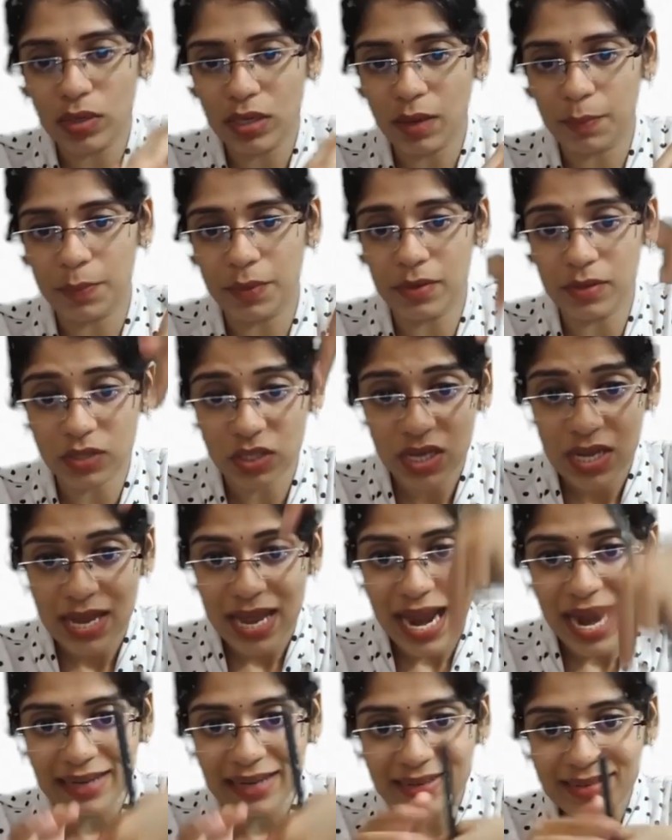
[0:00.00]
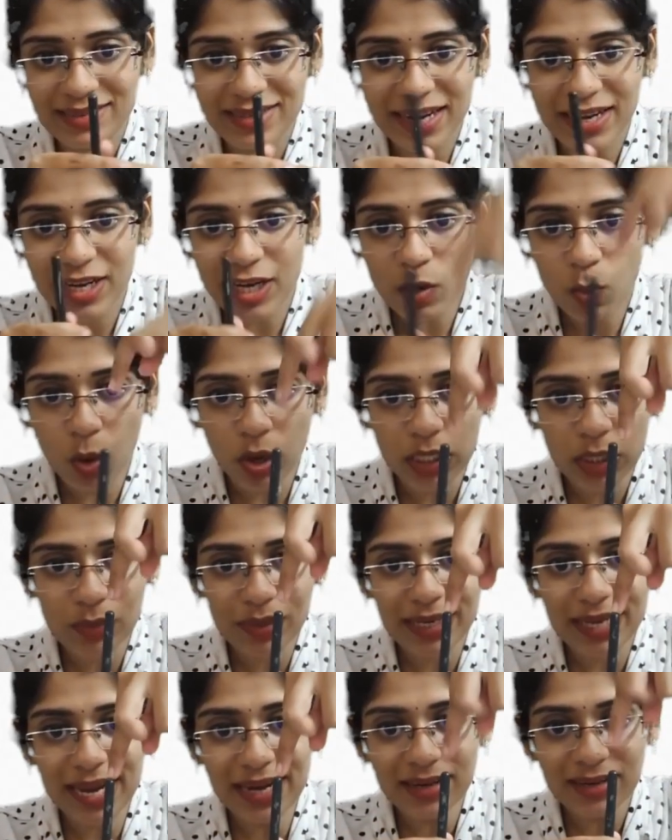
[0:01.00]
appears. At the center, what you
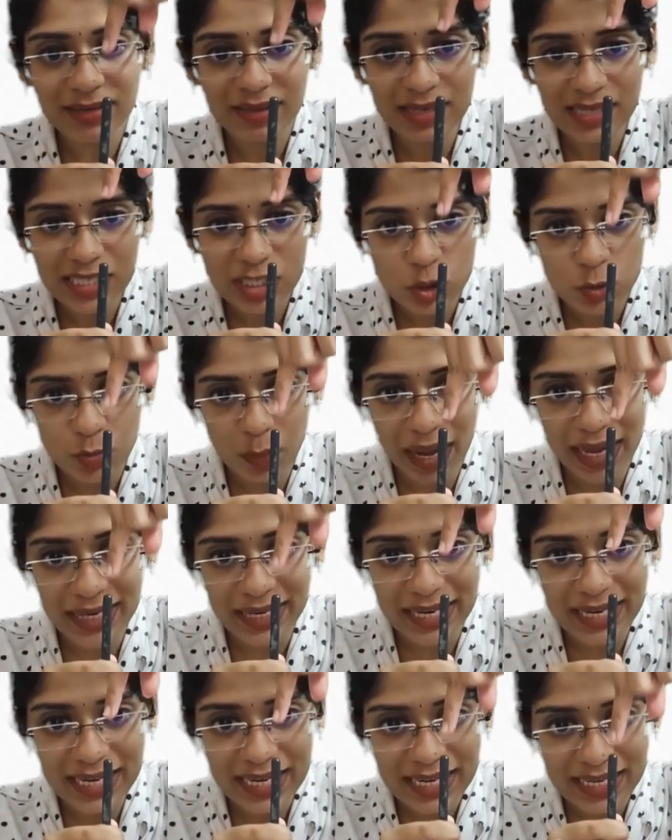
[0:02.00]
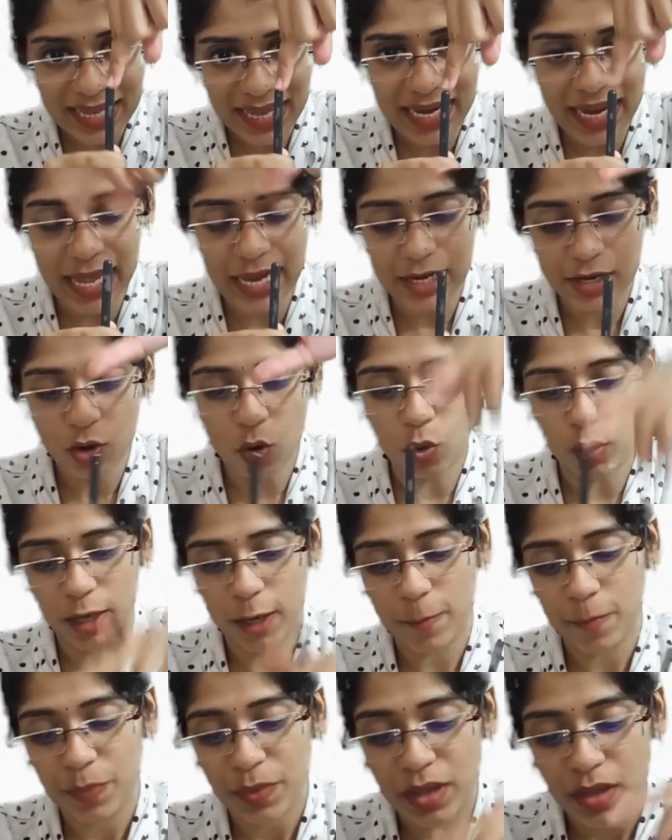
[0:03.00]
will get? The spinal canal. Okay.
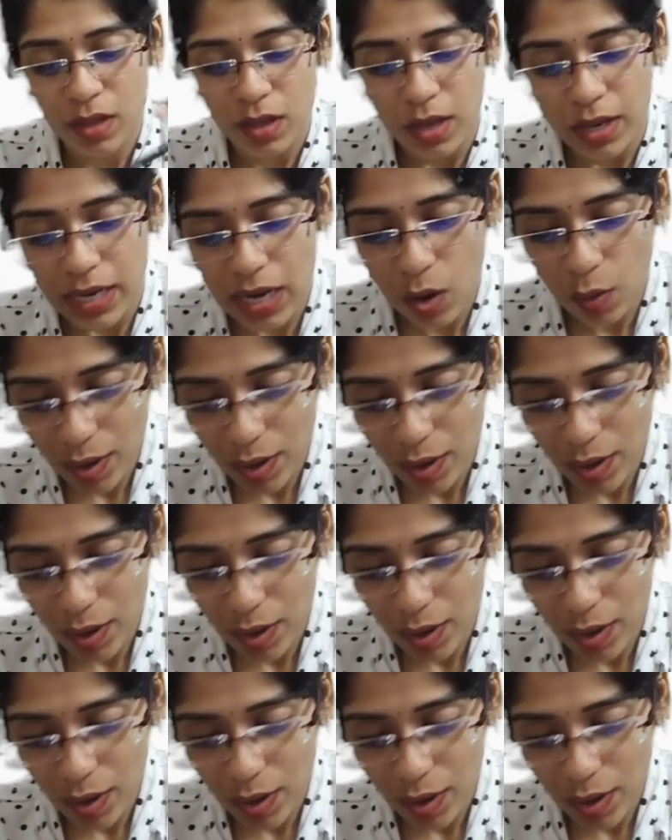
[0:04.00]
Now